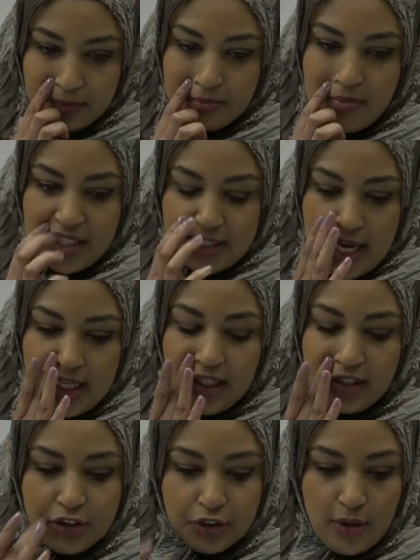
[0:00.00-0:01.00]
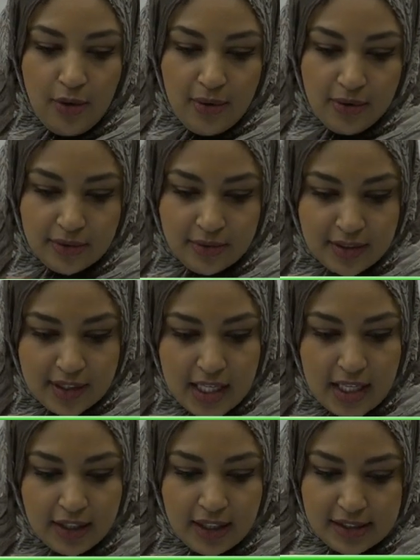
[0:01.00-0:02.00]
Maintaining control
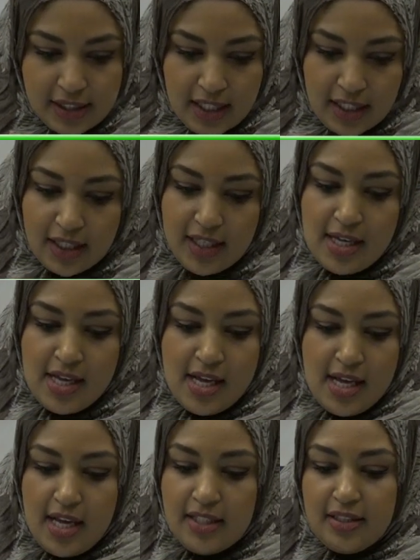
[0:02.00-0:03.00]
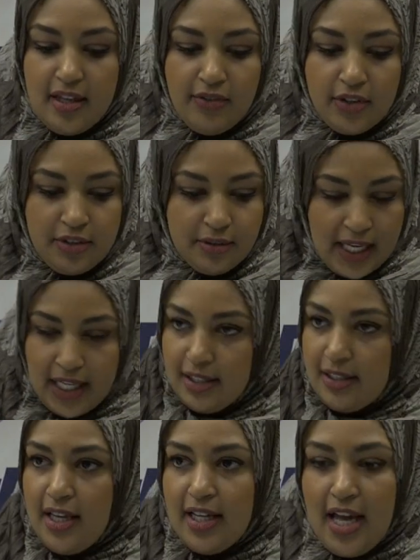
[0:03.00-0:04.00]
and listening. It's never too
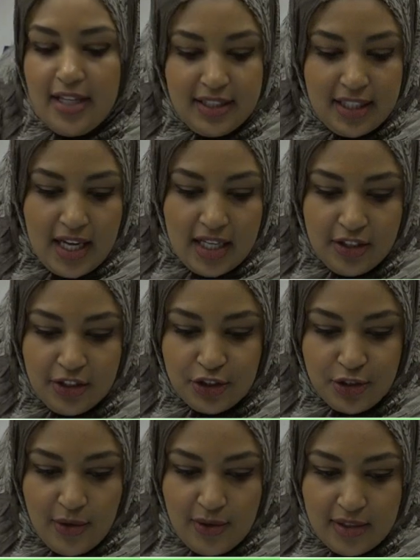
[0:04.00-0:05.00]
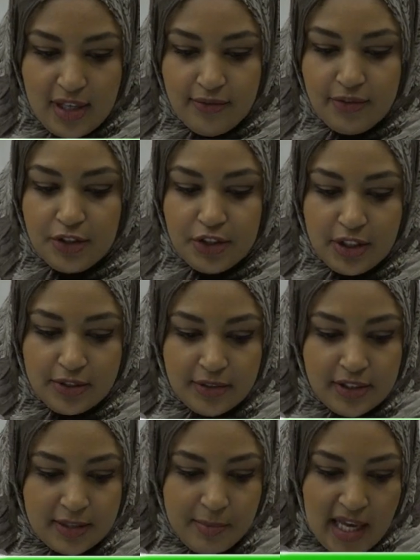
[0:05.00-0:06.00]
late, again, to gain control of your
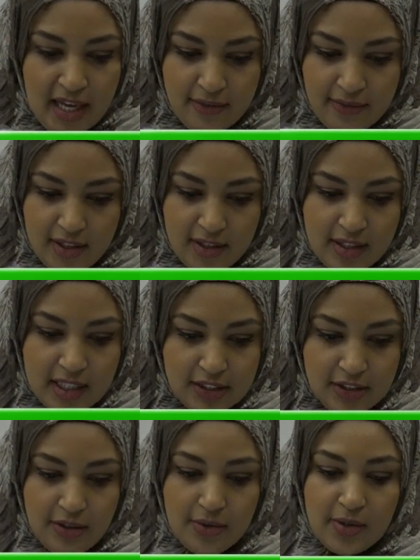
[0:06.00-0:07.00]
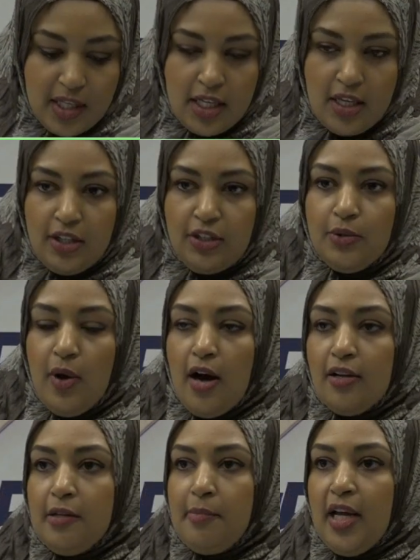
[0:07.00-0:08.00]
children's behavior. So you
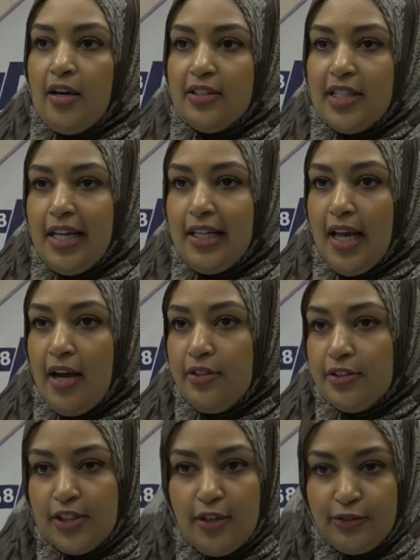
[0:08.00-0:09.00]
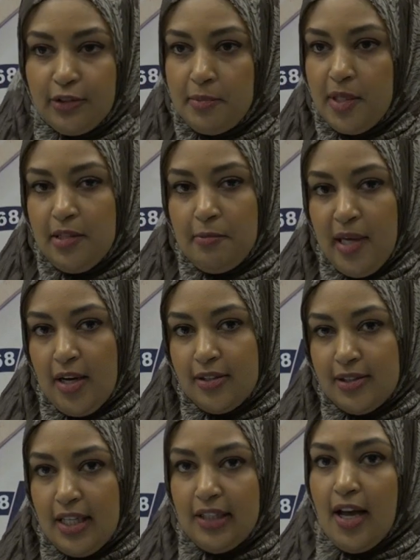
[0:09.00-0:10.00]
are the parent. Allow yourself to be the
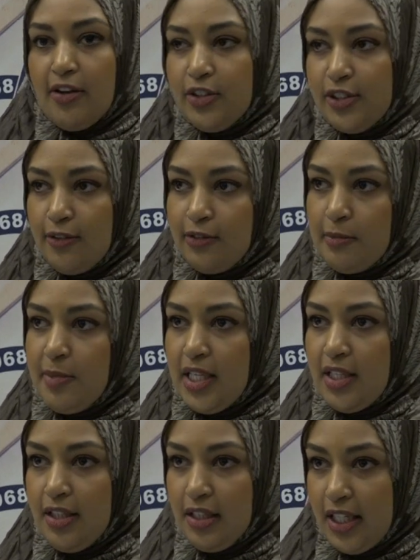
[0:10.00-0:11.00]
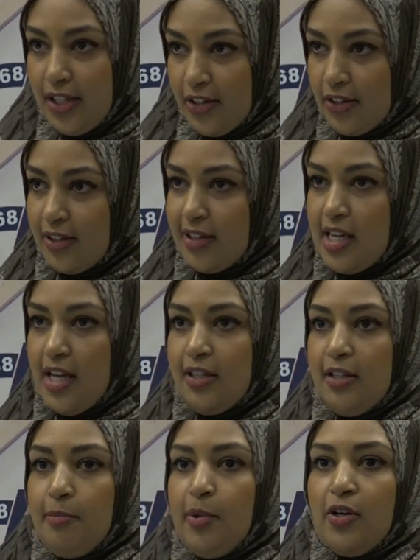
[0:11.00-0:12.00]
parent. Allow yourself to be the leader
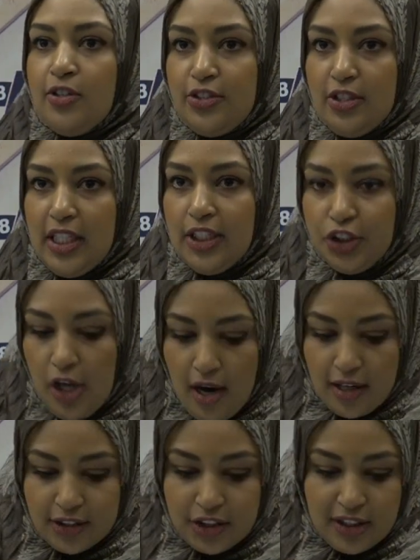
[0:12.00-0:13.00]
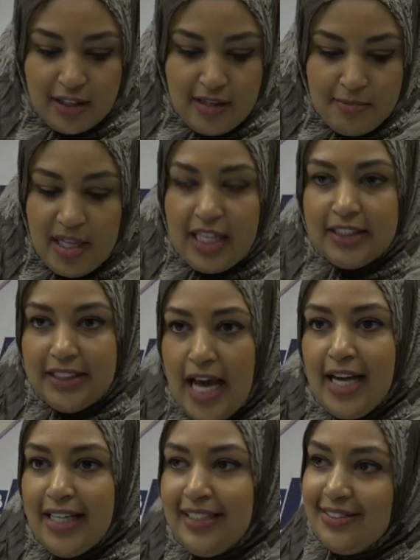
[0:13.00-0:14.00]
and the person in charge, because
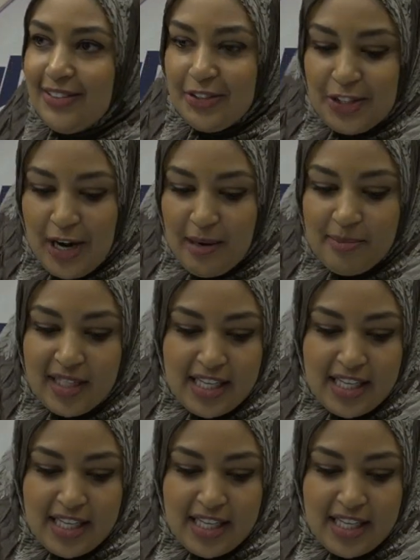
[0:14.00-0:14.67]
that is your job,